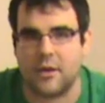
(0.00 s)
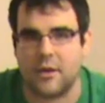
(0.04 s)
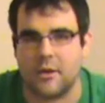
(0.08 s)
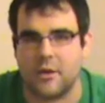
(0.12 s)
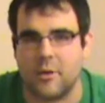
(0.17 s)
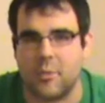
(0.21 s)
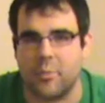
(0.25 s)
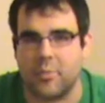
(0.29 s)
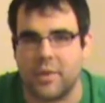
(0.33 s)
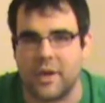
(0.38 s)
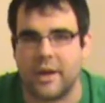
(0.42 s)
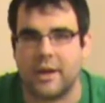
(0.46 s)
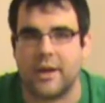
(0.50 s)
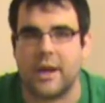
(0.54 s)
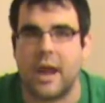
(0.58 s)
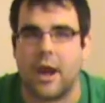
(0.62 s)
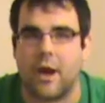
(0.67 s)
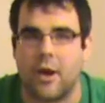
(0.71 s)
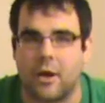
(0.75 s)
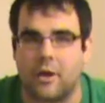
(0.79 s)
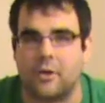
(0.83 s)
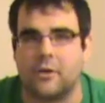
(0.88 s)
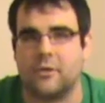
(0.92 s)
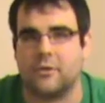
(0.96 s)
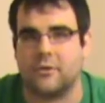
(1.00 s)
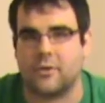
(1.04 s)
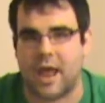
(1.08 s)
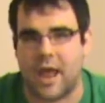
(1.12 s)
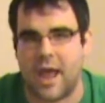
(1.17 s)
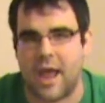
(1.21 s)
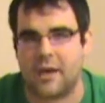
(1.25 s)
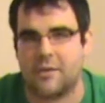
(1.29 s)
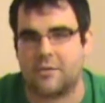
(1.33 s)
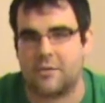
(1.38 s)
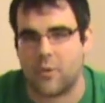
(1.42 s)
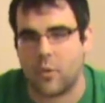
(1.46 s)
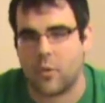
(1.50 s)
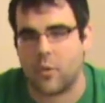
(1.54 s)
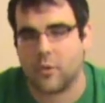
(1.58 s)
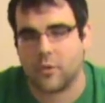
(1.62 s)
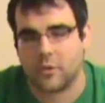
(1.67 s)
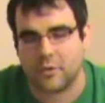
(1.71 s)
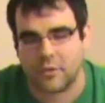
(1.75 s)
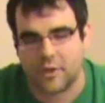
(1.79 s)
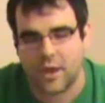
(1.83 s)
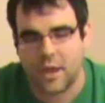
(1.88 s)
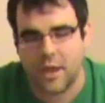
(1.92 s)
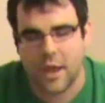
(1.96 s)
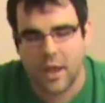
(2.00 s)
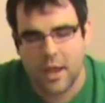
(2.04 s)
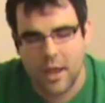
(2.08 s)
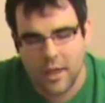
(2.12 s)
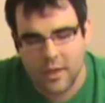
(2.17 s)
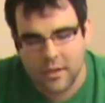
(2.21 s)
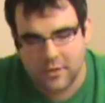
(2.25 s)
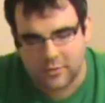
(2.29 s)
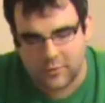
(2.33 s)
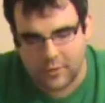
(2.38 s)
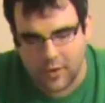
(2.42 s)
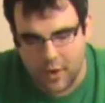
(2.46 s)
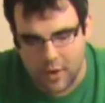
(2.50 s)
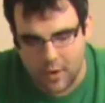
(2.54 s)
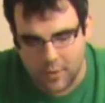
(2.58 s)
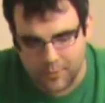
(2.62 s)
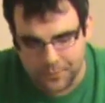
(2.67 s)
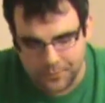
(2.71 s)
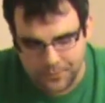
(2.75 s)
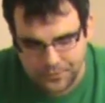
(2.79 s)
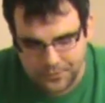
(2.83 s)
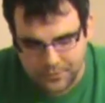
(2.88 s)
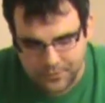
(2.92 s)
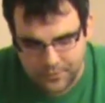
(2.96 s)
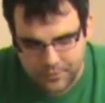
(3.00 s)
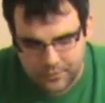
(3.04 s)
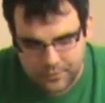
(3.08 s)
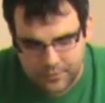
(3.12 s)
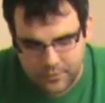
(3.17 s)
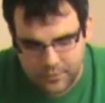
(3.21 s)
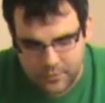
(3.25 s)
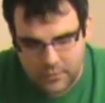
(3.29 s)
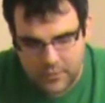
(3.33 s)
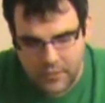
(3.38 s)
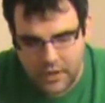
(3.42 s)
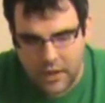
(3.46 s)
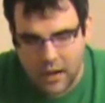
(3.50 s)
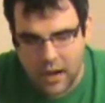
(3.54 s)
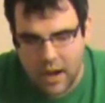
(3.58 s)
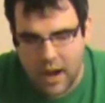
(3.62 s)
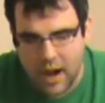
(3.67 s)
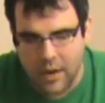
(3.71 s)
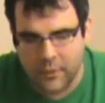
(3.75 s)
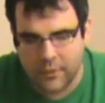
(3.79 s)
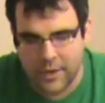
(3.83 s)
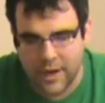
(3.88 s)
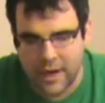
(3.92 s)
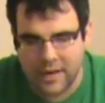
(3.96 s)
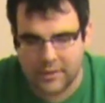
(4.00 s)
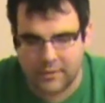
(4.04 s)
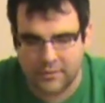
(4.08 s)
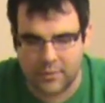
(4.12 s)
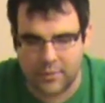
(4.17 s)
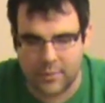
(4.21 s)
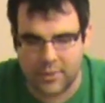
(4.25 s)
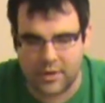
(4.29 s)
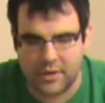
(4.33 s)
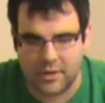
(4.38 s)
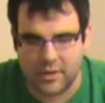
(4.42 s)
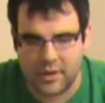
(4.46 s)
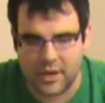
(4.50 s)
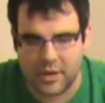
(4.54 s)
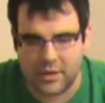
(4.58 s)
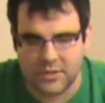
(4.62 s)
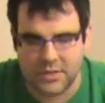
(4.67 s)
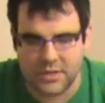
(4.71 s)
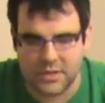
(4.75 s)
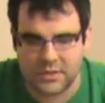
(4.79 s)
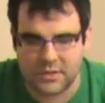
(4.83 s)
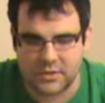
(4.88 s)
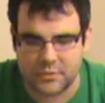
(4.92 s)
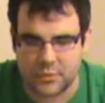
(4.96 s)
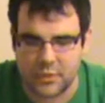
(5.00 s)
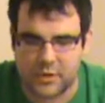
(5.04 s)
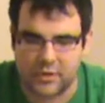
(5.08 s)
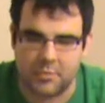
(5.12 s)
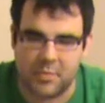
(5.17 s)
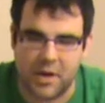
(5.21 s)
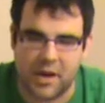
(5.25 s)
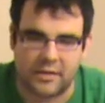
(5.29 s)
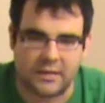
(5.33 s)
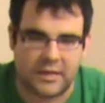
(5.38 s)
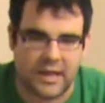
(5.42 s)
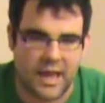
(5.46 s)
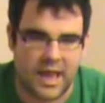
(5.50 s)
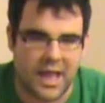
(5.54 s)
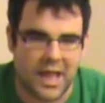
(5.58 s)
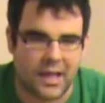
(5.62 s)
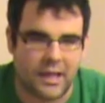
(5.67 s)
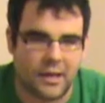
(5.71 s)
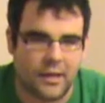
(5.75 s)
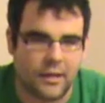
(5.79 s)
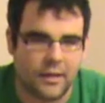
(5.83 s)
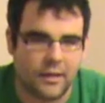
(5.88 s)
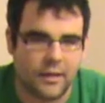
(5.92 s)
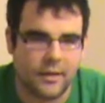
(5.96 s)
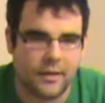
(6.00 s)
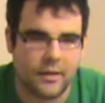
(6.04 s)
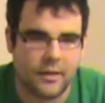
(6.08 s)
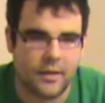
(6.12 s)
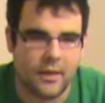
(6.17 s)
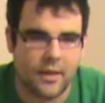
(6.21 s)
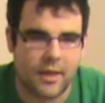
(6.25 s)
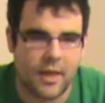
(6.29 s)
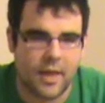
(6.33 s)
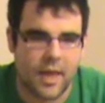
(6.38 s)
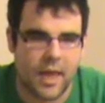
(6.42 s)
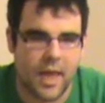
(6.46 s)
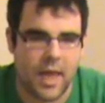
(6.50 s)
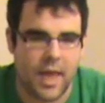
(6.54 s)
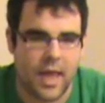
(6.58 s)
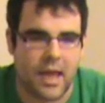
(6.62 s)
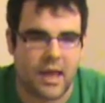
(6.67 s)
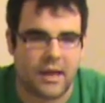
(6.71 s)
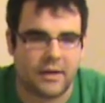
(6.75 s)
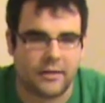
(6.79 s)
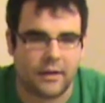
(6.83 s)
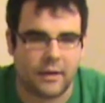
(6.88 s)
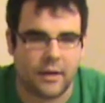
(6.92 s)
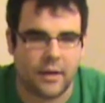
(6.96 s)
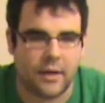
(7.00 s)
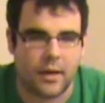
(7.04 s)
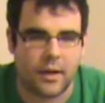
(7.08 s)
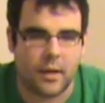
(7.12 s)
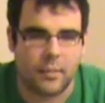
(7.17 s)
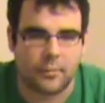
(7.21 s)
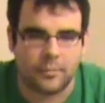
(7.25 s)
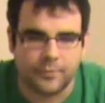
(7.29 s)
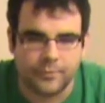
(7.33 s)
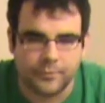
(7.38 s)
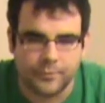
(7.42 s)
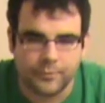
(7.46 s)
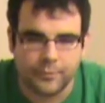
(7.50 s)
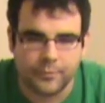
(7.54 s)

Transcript: and your big characters at, of course. So I ran some of the dungeons with my tank, and um,